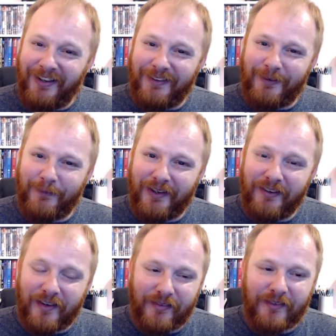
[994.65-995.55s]
to be
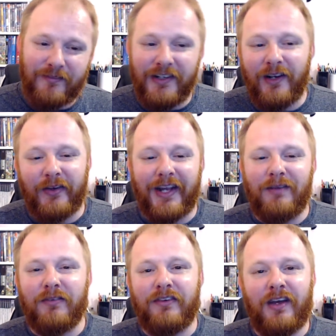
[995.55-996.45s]
honest, other than video
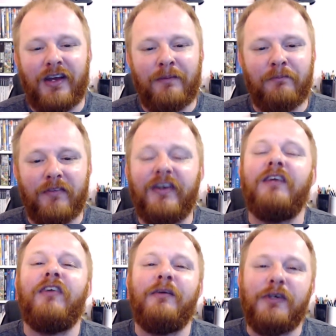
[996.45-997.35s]
games. But
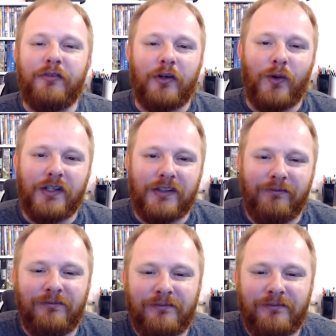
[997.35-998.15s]
thank you very much for the question.